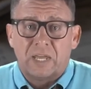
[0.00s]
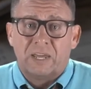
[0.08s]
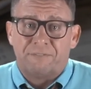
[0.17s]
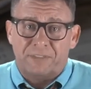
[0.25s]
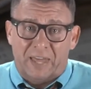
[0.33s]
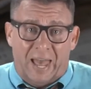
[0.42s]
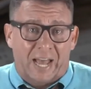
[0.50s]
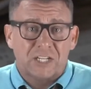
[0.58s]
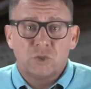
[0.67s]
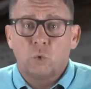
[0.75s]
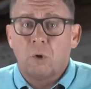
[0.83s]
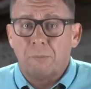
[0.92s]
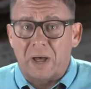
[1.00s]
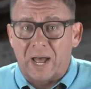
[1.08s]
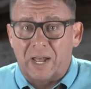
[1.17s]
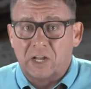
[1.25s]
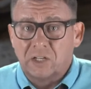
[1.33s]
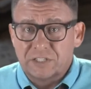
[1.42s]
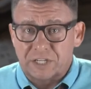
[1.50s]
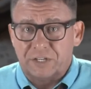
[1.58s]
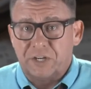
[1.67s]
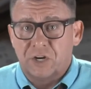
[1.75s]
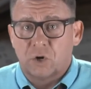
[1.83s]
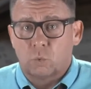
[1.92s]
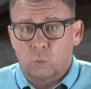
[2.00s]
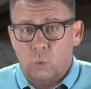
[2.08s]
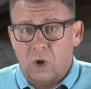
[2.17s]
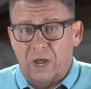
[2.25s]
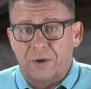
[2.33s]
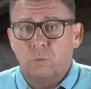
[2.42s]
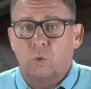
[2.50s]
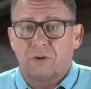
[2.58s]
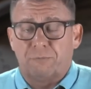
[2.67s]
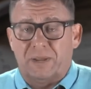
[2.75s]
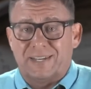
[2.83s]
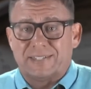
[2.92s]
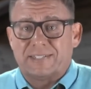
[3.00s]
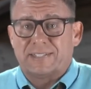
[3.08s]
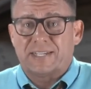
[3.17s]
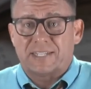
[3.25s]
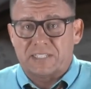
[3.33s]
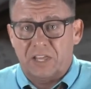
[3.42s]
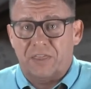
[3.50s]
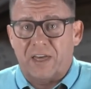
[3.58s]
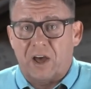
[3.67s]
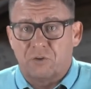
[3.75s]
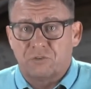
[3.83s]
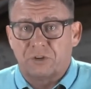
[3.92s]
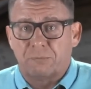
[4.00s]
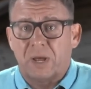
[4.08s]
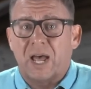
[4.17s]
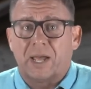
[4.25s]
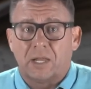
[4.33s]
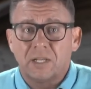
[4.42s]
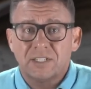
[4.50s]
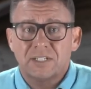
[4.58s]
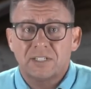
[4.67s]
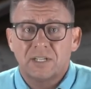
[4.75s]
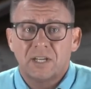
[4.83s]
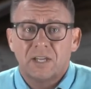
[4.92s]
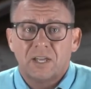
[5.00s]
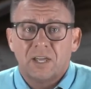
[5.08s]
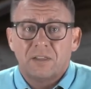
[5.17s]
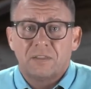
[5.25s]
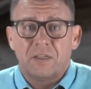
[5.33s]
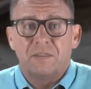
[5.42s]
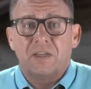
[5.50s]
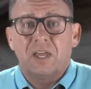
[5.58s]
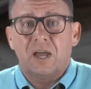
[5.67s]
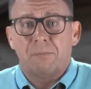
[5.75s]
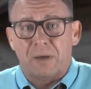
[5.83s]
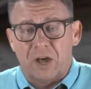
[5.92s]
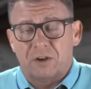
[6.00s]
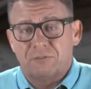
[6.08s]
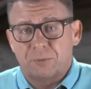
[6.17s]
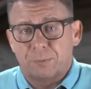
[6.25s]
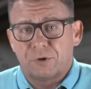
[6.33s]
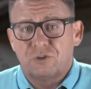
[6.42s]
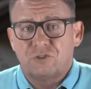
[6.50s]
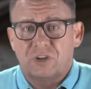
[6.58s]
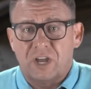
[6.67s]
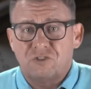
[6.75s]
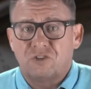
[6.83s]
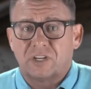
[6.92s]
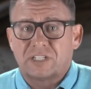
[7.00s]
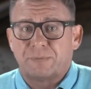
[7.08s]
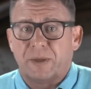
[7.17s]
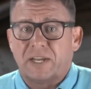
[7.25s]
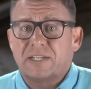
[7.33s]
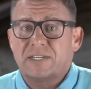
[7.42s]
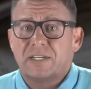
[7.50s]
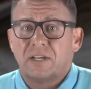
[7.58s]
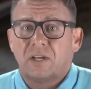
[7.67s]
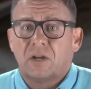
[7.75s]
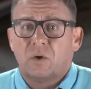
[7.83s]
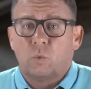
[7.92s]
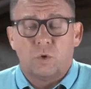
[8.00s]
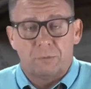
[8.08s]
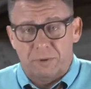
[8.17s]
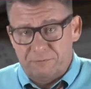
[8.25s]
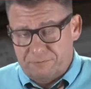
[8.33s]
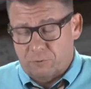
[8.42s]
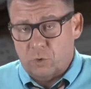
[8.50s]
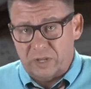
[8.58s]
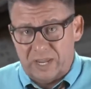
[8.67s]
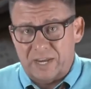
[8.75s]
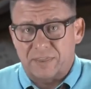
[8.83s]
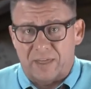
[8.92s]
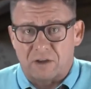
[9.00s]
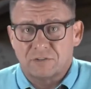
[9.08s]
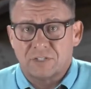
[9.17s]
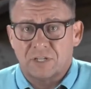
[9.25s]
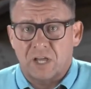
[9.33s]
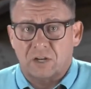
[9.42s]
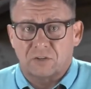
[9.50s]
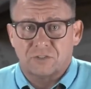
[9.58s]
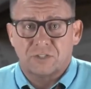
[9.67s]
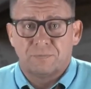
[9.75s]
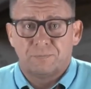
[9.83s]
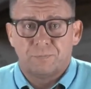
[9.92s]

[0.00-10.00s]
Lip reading: If the actual miles in year one would have been 60,000 miles, then the amount of depreciation expense would have been $48,000.